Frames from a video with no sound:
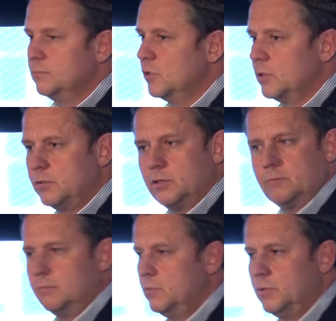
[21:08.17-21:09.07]

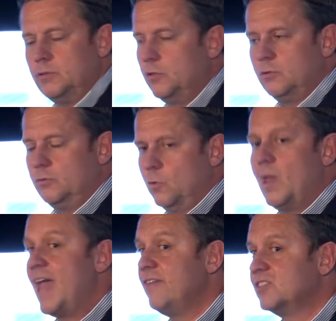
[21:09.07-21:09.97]
You
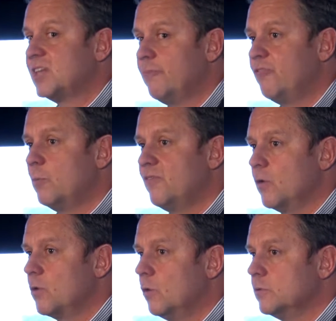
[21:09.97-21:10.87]
have some form of
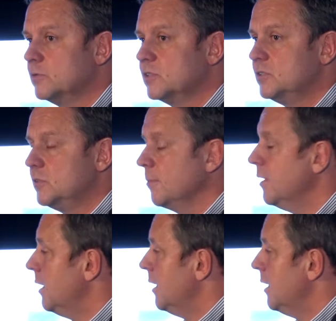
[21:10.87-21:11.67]
alcohol in your system.